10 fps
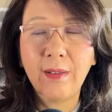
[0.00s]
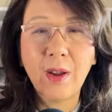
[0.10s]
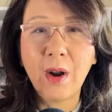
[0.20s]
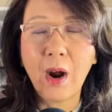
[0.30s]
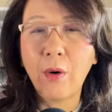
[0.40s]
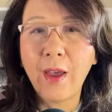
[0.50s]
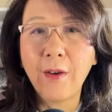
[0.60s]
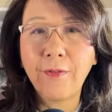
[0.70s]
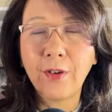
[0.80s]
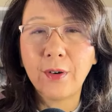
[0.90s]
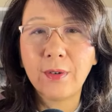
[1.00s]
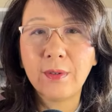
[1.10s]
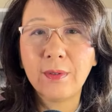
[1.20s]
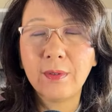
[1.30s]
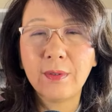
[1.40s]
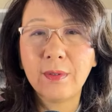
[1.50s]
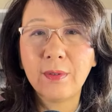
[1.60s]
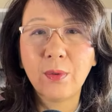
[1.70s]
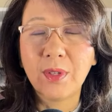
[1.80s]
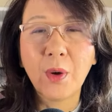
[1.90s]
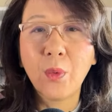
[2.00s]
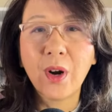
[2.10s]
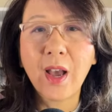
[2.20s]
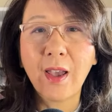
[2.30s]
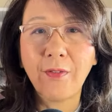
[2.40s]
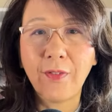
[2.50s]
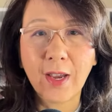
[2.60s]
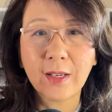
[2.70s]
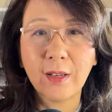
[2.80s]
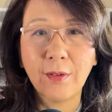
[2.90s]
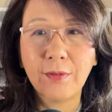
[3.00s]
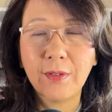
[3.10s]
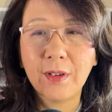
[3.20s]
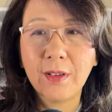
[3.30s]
our effort, then we're not effective.